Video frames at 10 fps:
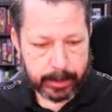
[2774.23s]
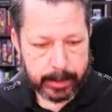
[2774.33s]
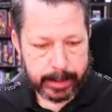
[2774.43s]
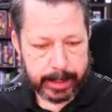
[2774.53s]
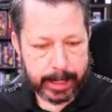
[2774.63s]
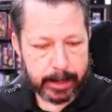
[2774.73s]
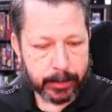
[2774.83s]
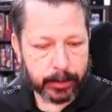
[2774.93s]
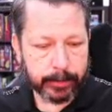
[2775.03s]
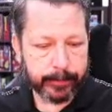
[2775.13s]

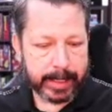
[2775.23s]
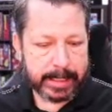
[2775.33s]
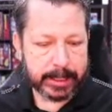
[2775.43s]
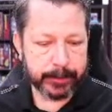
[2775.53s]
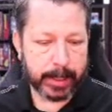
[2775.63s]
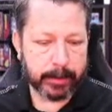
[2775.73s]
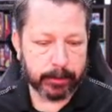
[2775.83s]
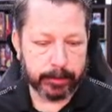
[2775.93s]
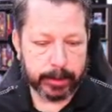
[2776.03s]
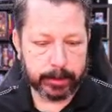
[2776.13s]
Enable vase
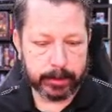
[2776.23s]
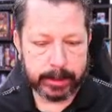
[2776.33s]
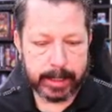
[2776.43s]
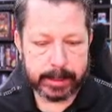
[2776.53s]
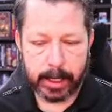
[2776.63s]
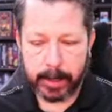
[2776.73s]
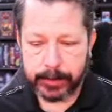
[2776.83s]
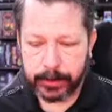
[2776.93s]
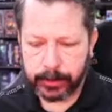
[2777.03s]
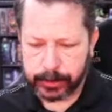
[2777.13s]
spiral mode. That's
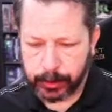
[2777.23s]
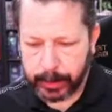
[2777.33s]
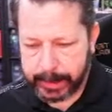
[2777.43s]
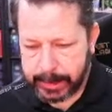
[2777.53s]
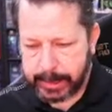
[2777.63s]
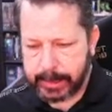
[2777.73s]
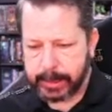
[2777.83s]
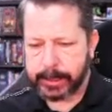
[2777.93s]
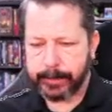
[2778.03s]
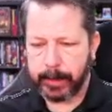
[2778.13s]
optional. So what this
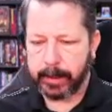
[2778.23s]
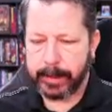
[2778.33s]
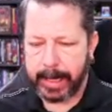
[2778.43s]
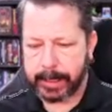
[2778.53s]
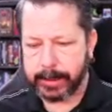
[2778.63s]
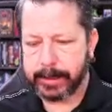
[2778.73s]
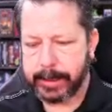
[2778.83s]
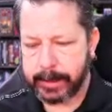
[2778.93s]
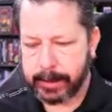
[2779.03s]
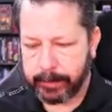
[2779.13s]
is, actually it
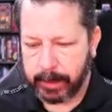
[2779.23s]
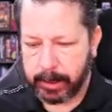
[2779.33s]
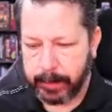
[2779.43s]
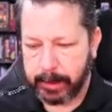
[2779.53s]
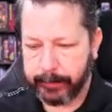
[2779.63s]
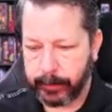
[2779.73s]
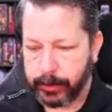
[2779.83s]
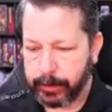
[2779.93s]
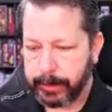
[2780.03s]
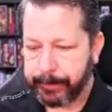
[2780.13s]
says not recommended for Cura.